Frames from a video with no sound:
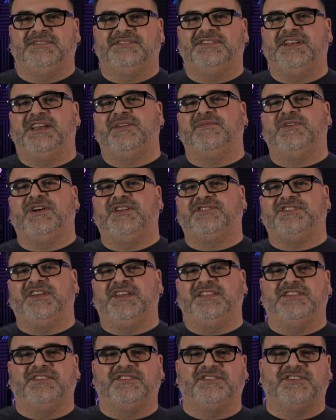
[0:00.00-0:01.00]
Second of all,
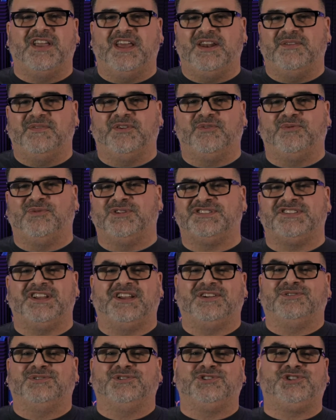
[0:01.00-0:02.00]
saying this is kind of a
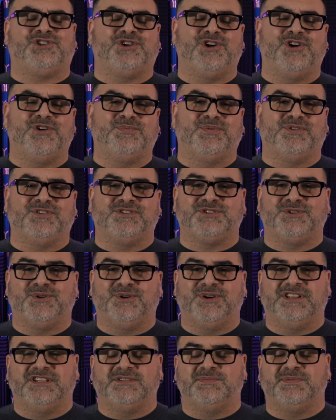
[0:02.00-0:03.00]
recycled trope or a
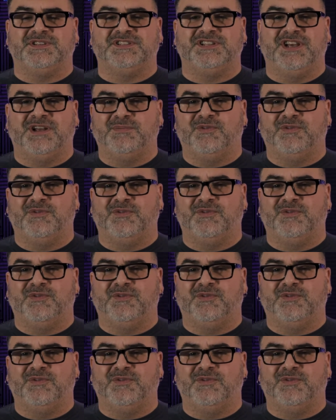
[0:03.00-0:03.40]
story that's been done